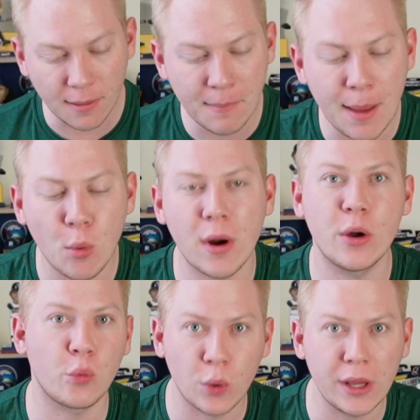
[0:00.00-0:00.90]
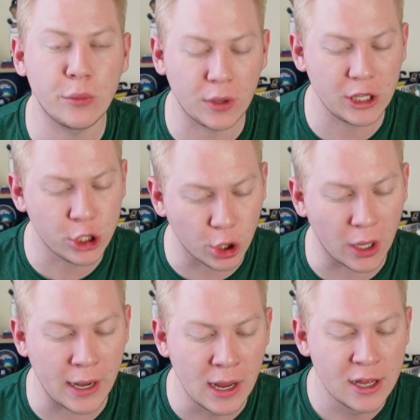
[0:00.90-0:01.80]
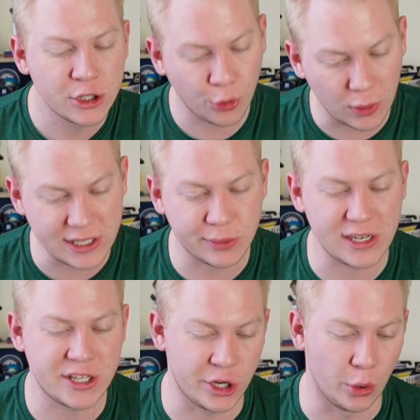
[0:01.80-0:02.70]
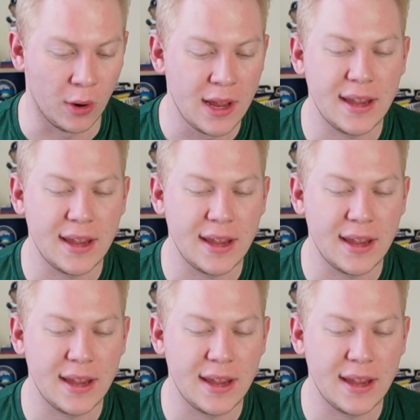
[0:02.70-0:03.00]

Matt Moore had a really, really good 2022.